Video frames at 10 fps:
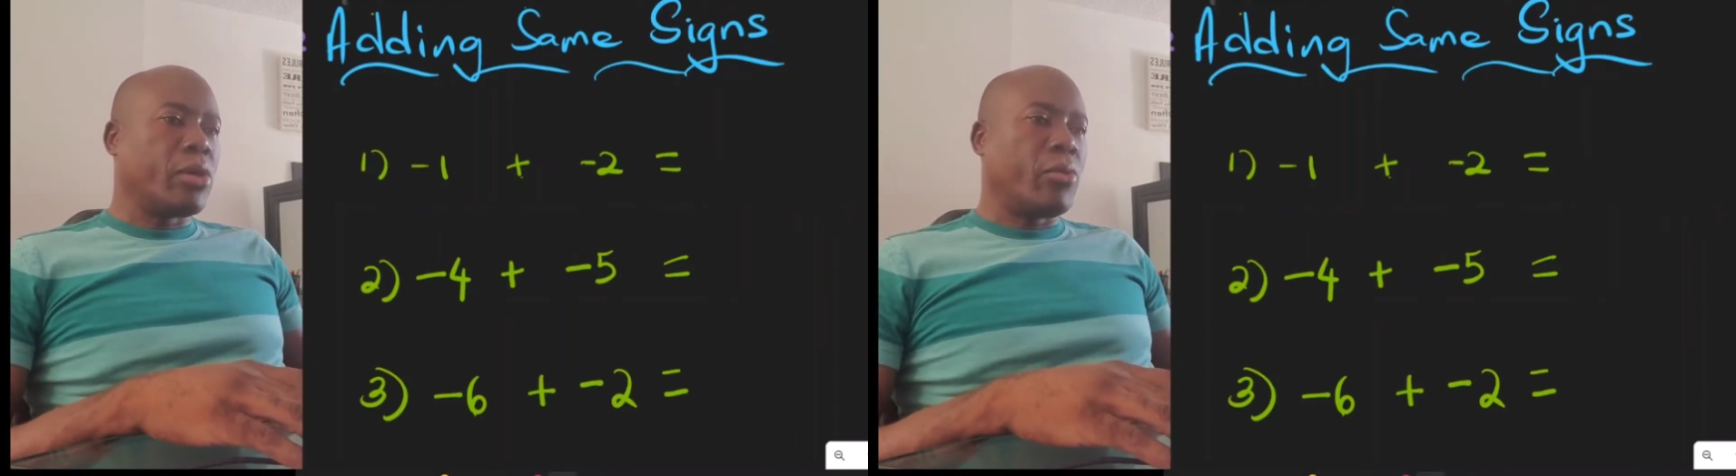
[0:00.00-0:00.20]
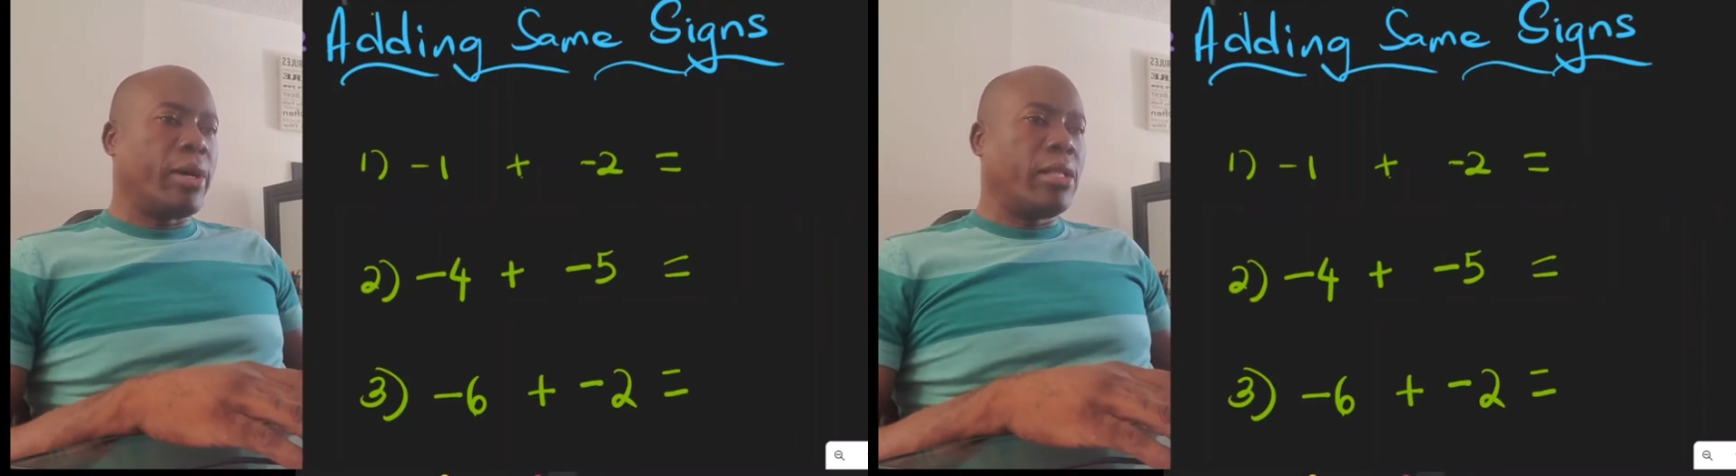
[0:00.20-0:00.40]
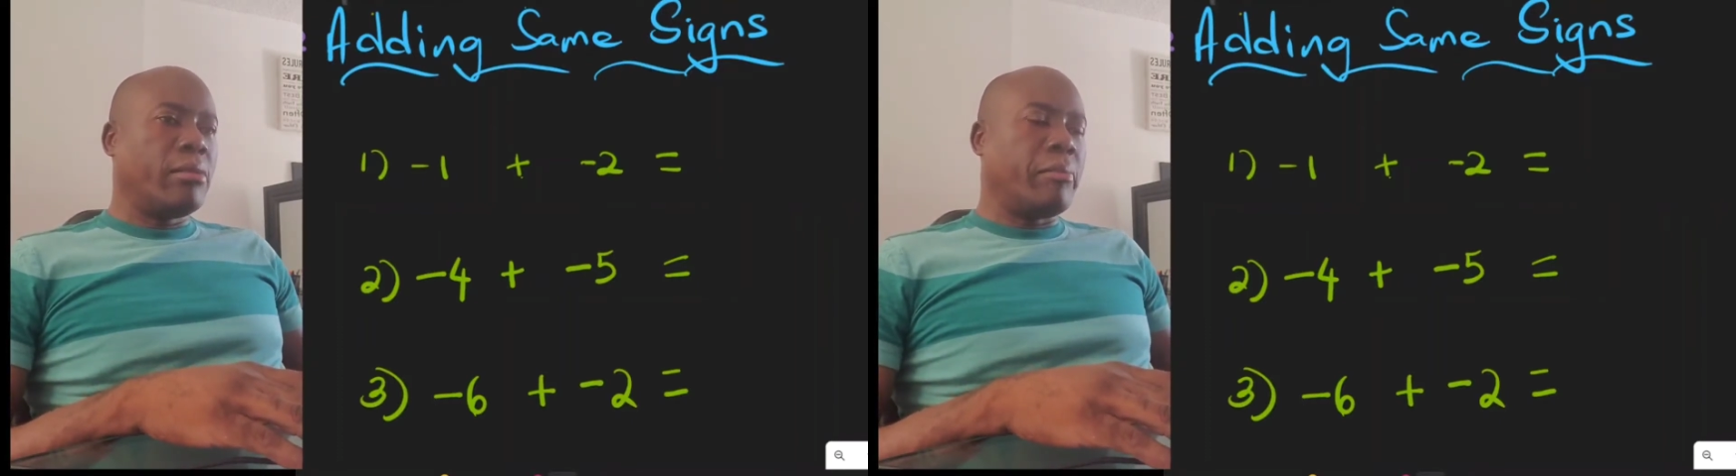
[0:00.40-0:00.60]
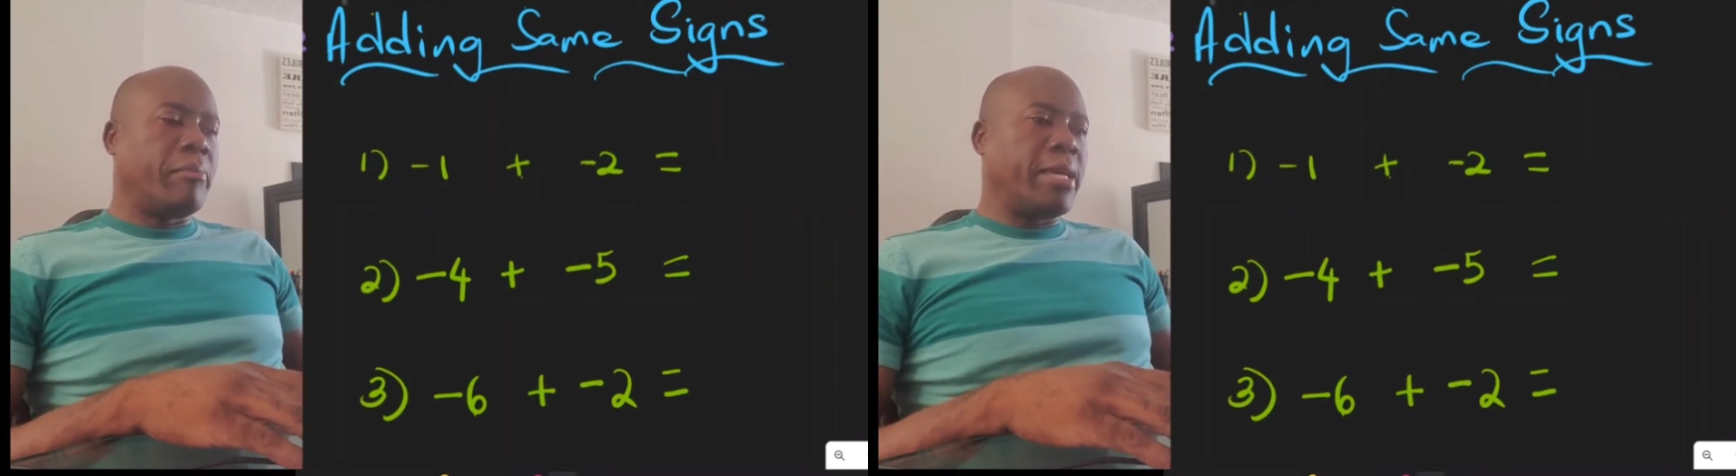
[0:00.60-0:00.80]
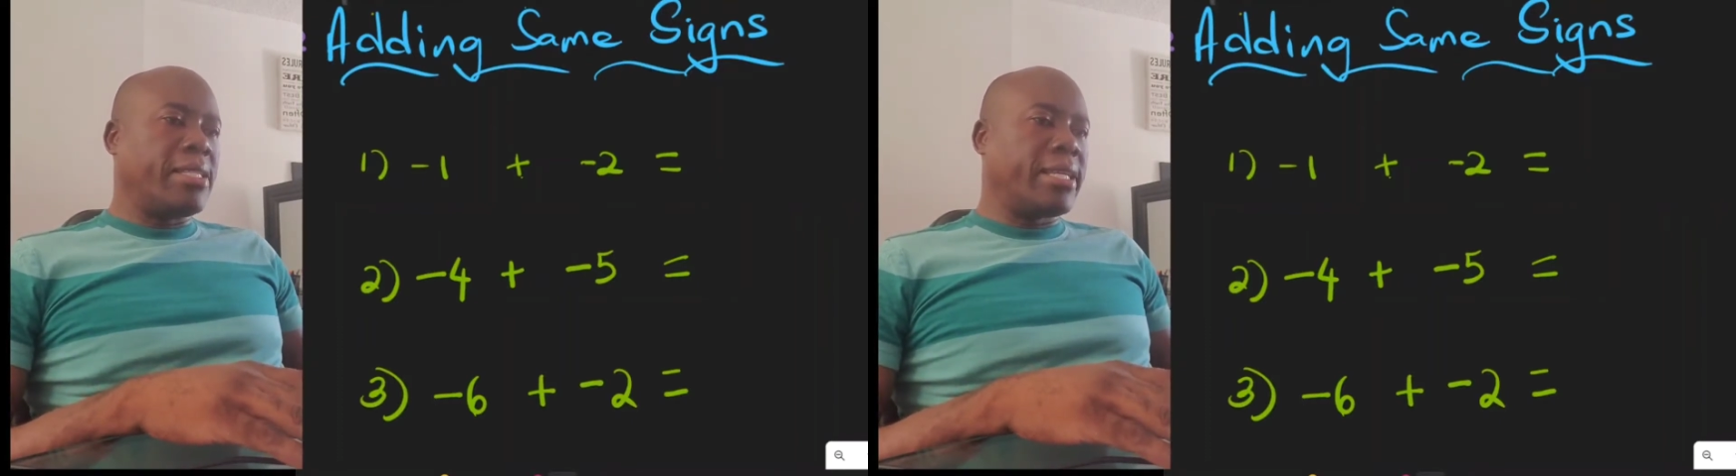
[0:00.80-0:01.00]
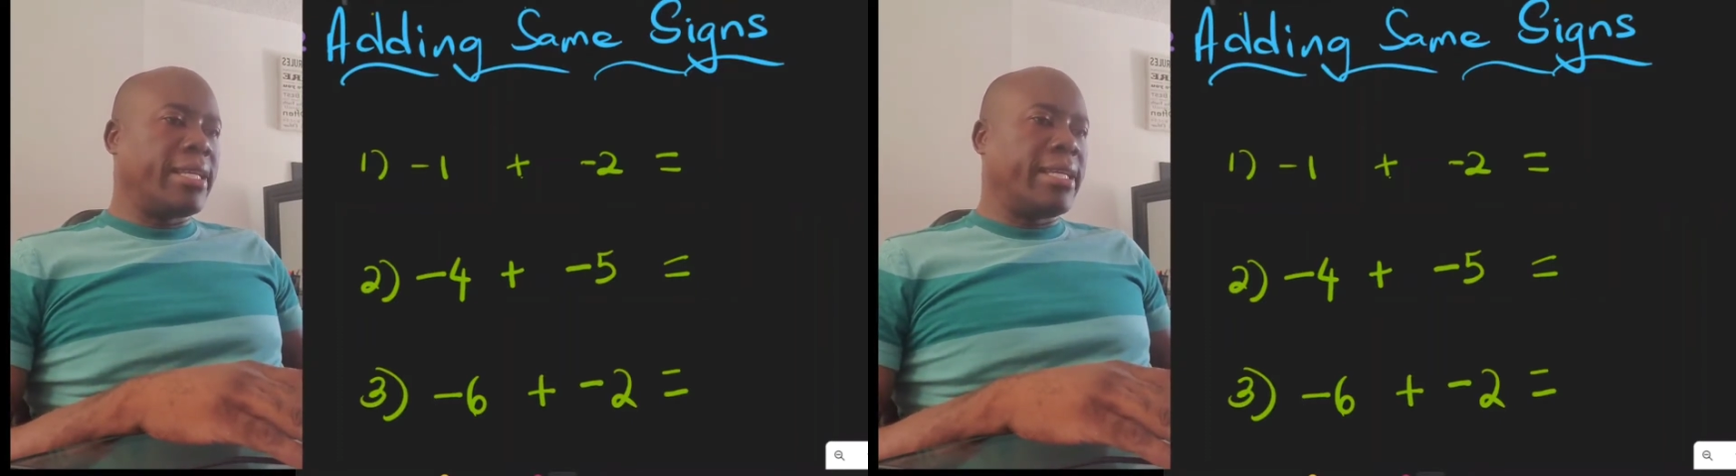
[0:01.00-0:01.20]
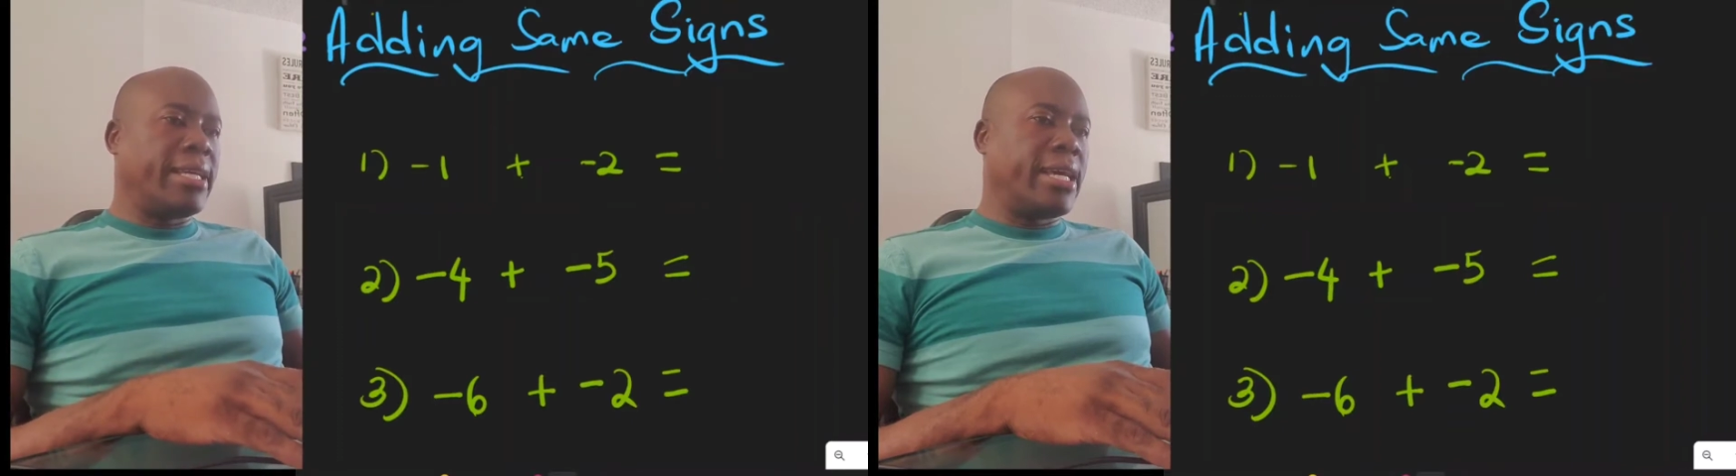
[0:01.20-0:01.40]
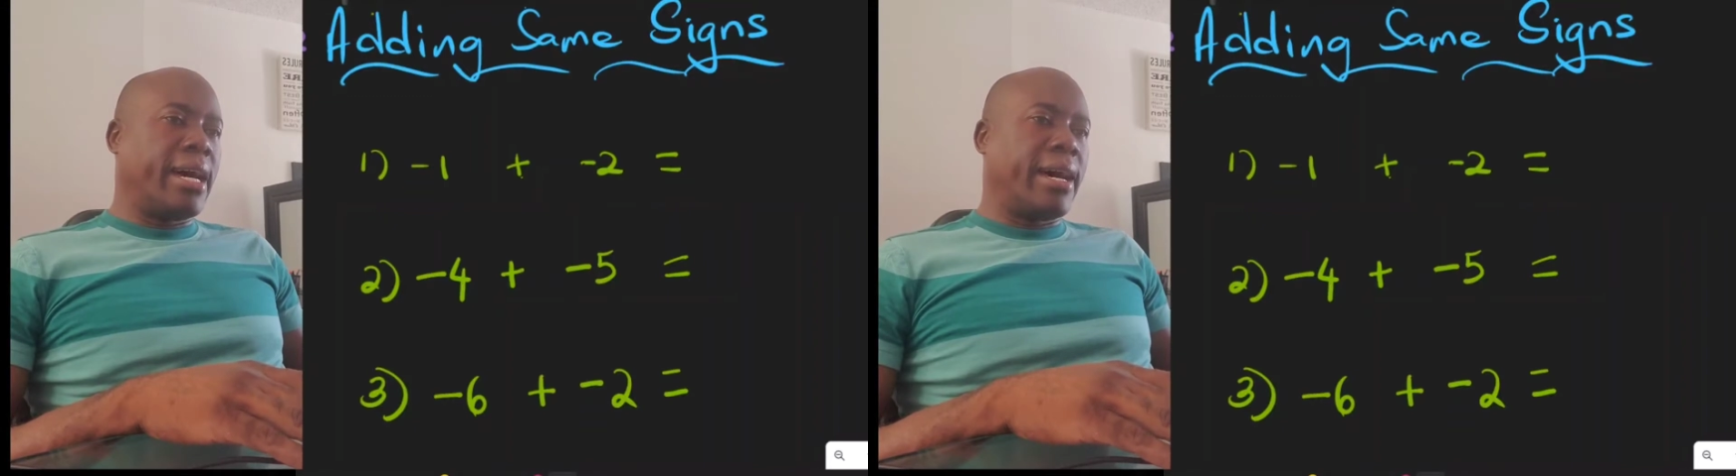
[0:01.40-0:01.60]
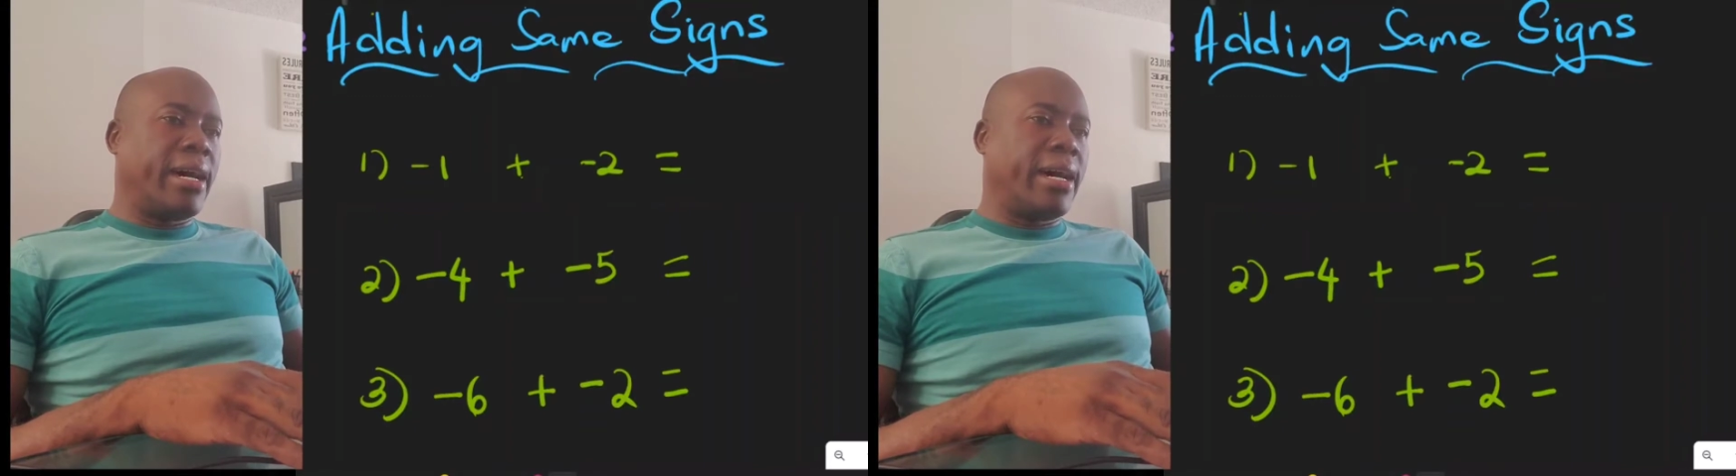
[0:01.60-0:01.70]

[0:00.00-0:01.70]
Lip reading: Well, basically,